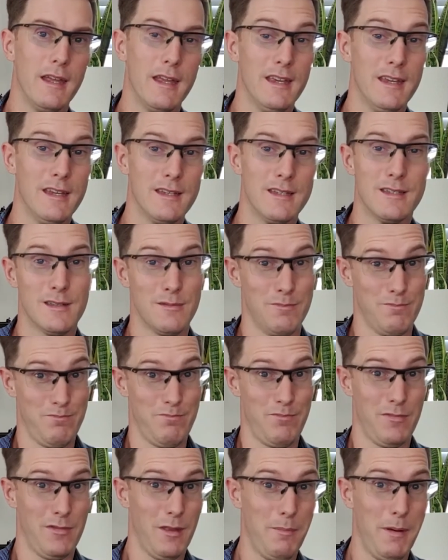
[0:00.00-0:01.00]
is
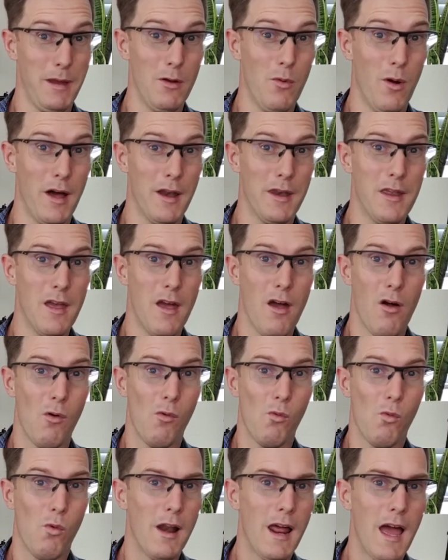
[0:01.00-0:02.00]
the big one.
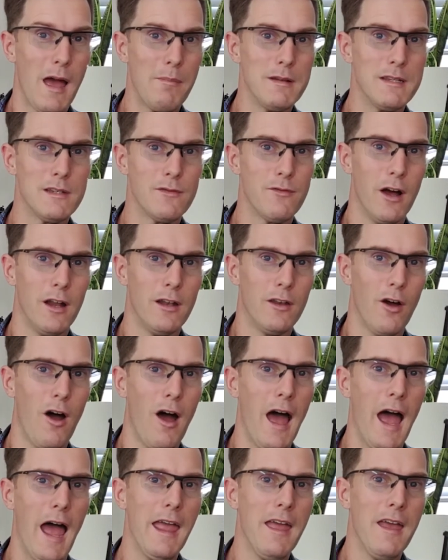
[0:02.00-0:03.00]
What happens if I
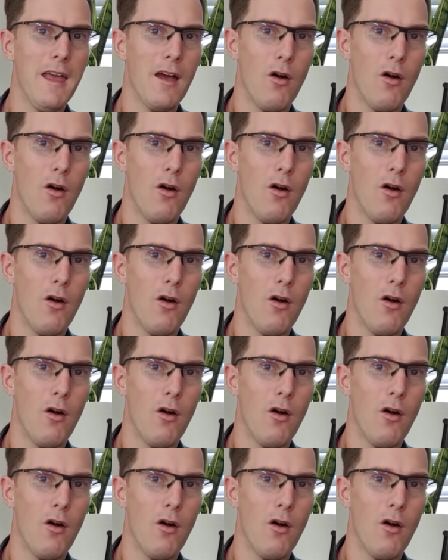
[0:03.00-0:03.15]
die?